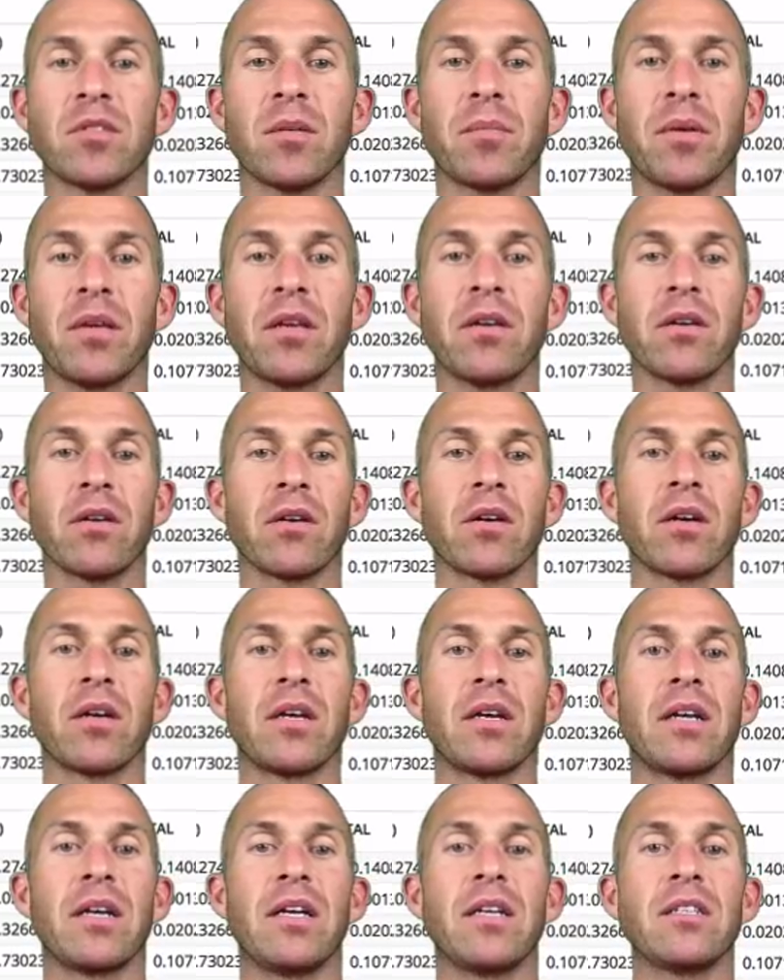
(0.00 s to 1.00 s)
up here
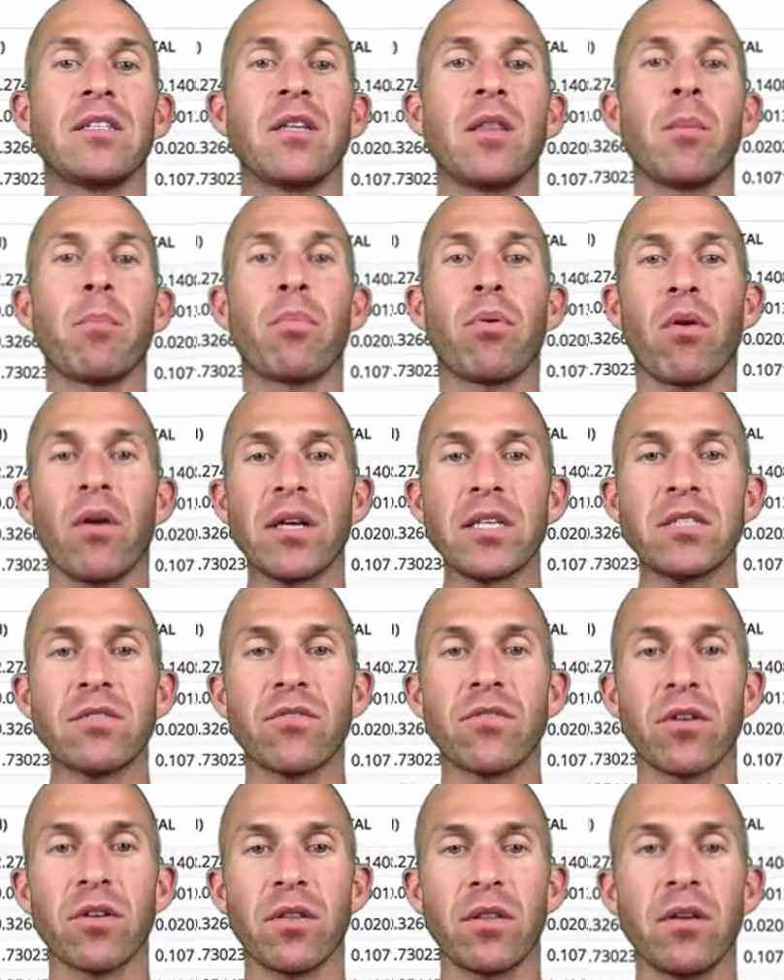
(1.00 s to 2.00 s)
into the price
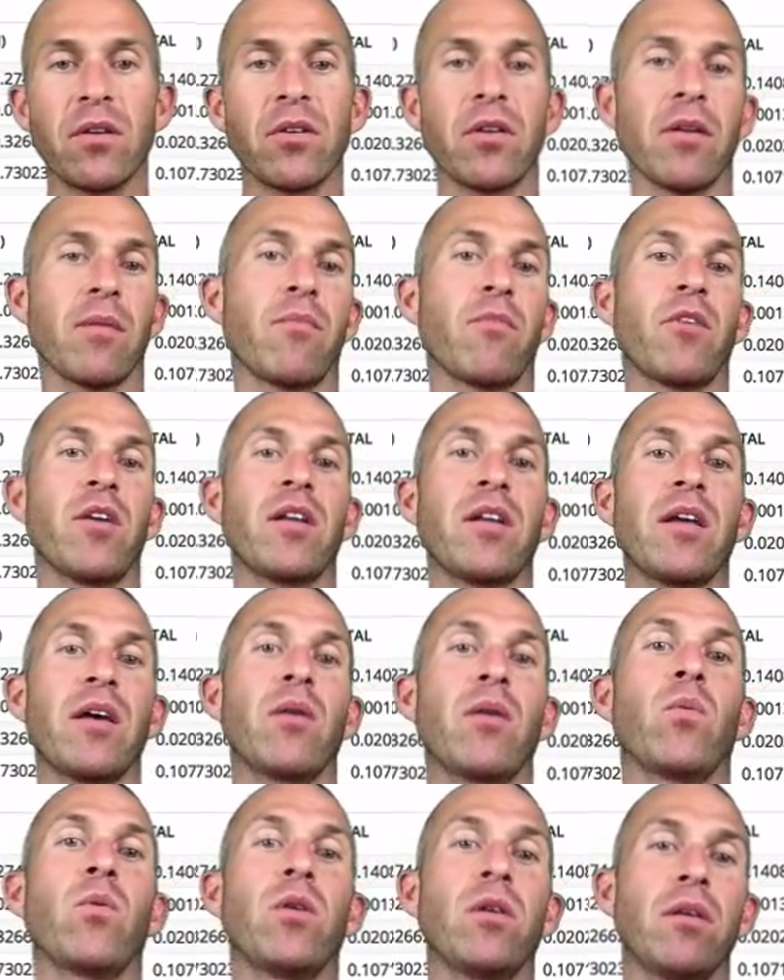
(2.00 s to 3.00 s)
for Ethereum. Right
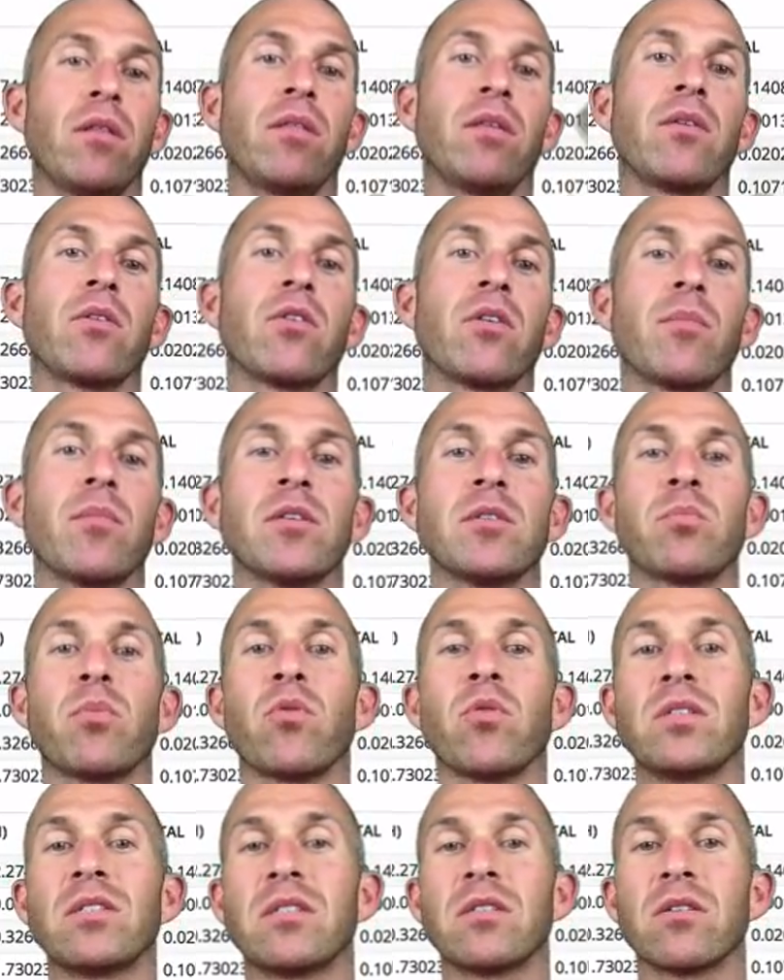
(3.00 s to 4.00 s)
now, one Ethereum is
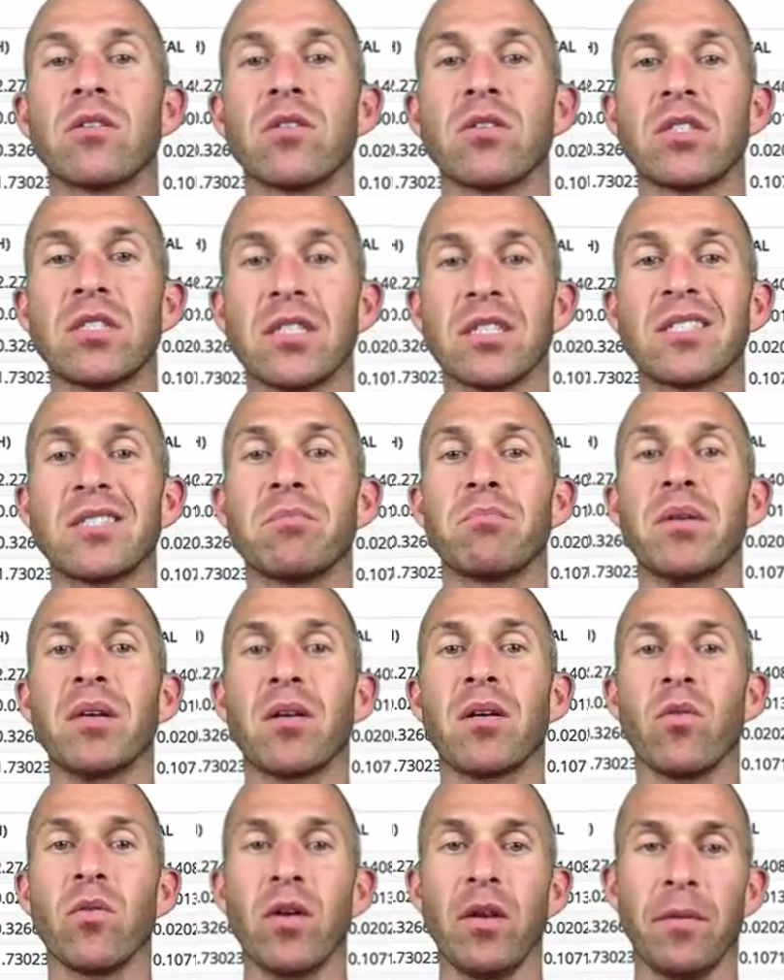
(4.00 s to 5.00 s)
0.06
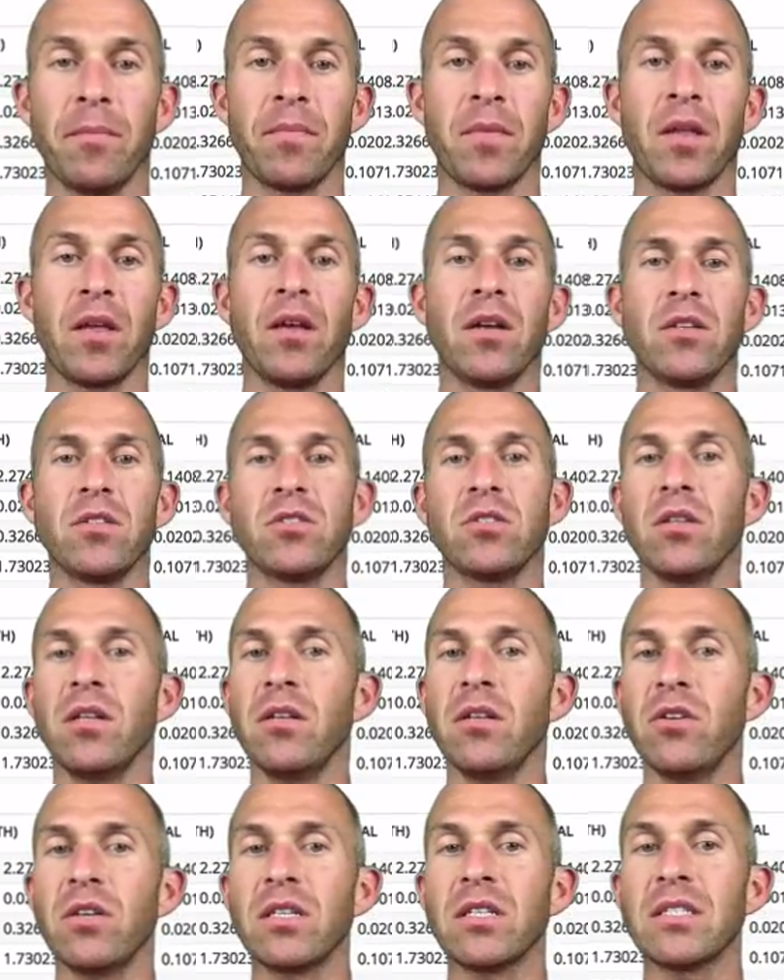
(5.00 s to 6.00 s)
Bitcoin. So then
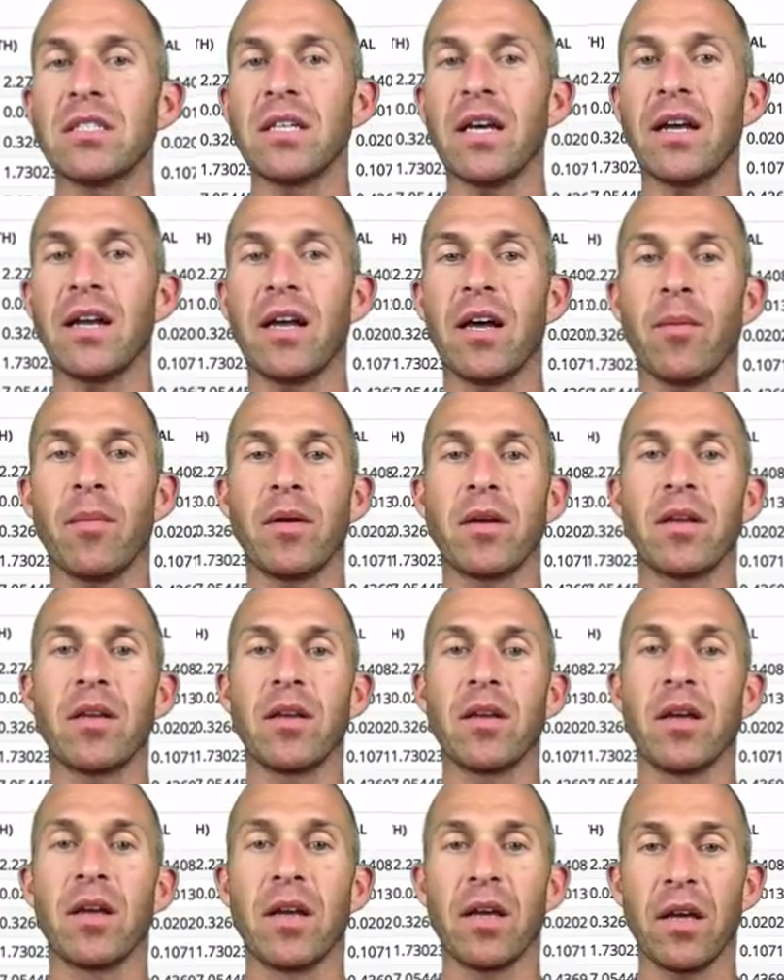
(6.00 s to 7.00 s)
you can decide how
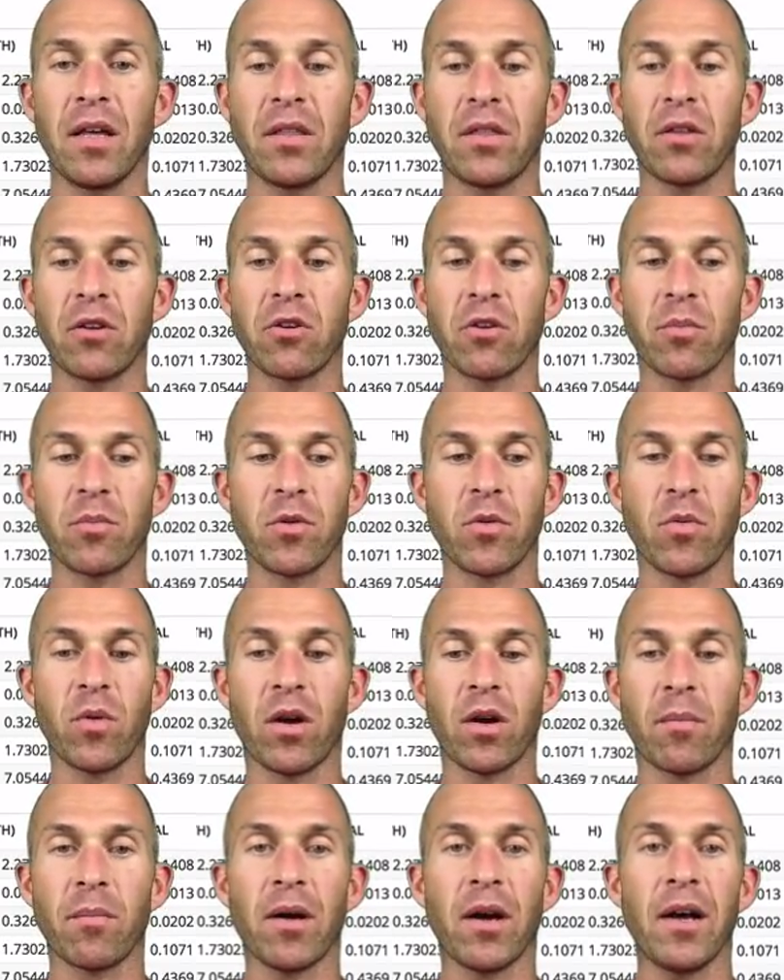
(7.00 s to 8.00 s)
many Ethereum you
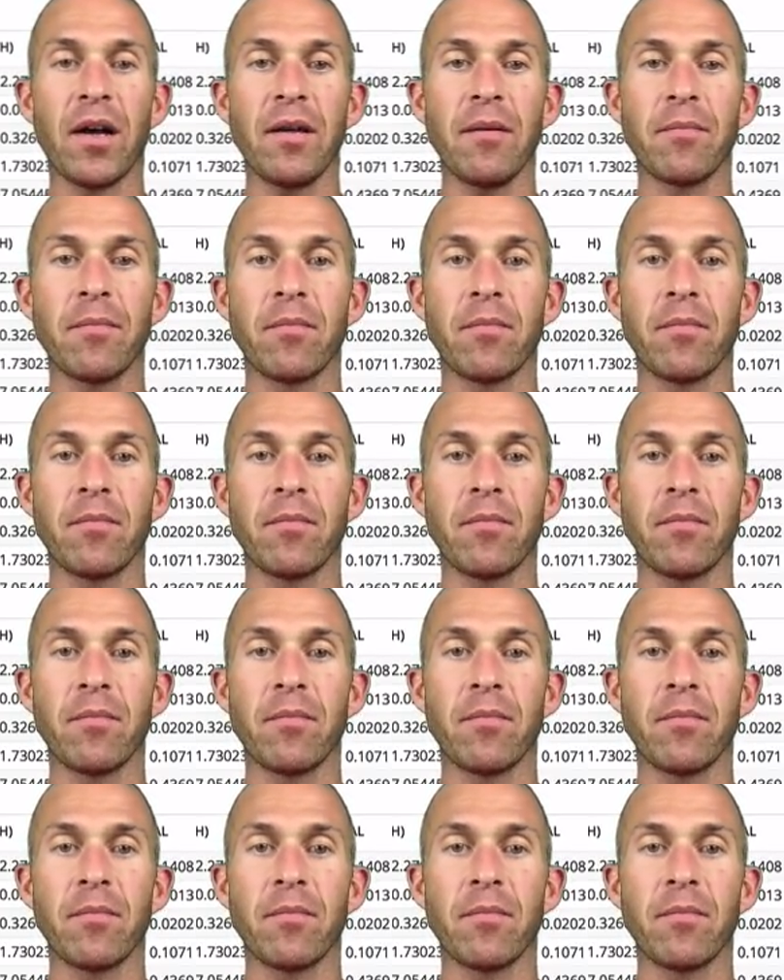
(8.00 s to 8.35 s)
wanna buy